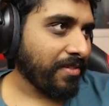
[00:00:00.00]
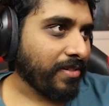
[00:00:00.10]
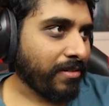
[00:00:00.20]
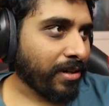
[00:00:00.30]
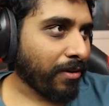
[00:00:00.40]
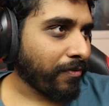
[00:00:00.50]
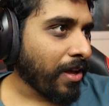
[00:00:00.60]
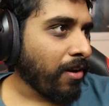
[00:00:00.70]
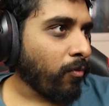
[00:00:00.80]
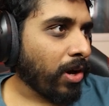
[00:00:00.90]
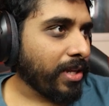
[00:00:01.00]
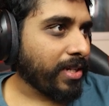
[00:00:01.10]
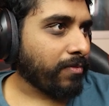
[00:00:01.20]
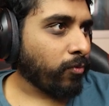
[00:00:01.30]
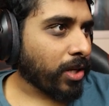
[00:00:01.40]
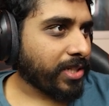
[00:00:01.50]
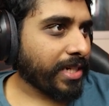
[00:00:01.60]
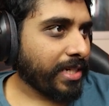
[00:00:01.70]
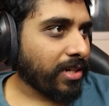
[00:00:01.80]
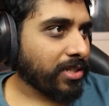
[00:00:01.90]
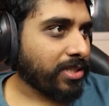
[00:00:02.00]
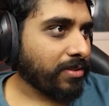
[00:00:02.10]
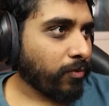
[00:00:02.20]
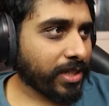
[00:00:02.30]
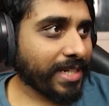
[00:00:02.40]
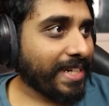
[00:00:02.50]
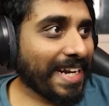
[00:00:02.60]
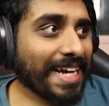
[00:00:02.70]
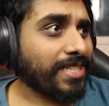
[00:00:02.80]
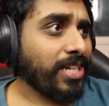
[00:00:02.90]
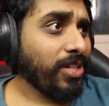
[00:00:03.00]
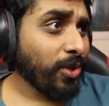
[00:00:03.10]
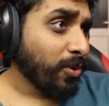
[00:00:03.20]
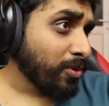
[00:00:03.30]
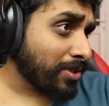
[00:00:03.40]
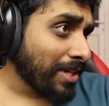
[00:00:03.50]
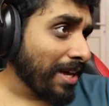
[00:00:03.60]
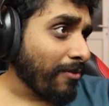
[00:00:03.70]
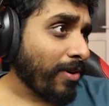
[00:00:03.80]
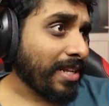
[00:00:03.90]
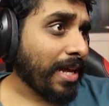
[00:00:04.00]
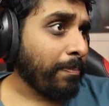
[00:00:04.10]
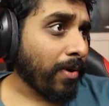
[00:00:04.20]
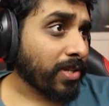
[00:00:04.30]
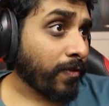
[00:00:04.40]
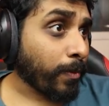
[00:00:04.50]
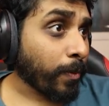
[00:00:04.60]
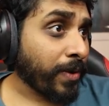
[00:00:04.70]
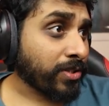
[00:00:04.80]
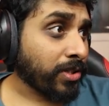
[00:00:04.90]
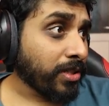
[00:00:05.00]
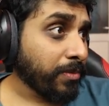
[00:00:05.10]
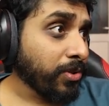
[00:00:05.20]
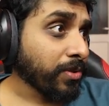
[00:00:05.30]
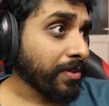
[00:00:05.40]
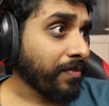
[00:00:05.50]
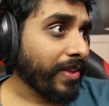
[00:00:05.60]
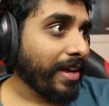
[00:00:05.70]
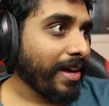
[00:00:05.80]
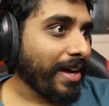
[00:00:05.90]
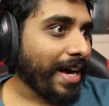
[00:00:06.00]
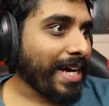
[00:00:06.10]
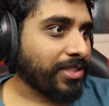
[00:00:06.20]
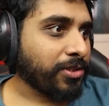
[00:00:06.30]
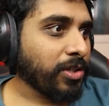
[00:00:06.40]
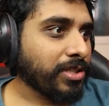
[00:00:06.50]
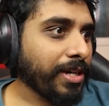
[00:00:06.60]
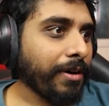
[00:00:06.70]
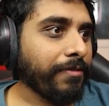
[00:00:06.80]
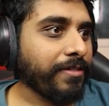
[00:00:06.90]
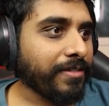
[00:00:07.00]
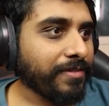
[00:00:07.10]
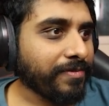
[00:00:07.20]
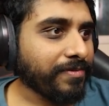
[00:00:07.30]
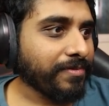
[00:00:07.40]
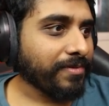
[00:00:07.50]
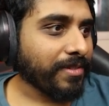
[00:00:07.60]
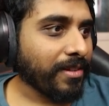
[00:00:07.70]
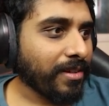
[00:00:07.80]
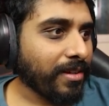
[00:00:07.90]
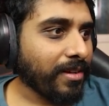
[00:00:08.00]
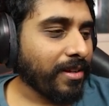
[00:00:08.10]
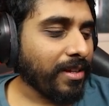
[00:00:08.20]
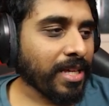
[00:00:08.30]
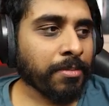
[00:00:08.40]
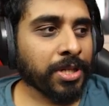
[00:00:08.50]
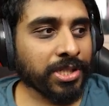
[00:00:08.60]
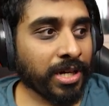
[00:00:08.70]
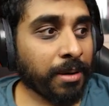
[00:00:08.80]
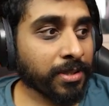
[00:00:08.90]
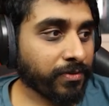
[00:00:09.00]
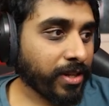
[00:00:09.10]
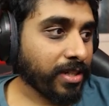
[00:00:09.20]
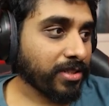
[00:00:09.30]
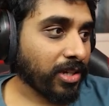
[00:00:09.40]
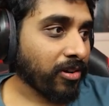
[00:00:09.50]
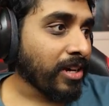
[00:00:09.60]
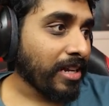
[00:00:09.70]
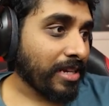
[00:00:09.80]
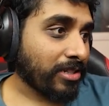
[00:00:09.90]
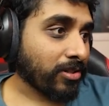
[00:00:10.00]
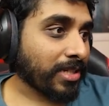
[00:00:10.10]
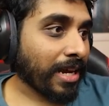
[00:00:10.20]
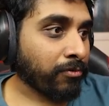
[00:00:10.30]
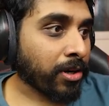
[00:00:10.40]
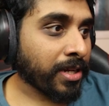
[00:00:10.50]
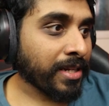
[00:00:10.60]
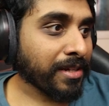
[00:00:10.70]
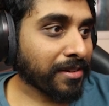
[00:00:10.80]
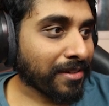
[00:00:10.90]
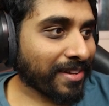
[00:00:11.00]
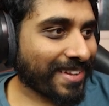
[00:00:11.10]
Fair enough. What did NASA use when they built a football pitch on the moon? AstroTurf. Yeah, but there's no atmosphere, so this looks like Rocket League.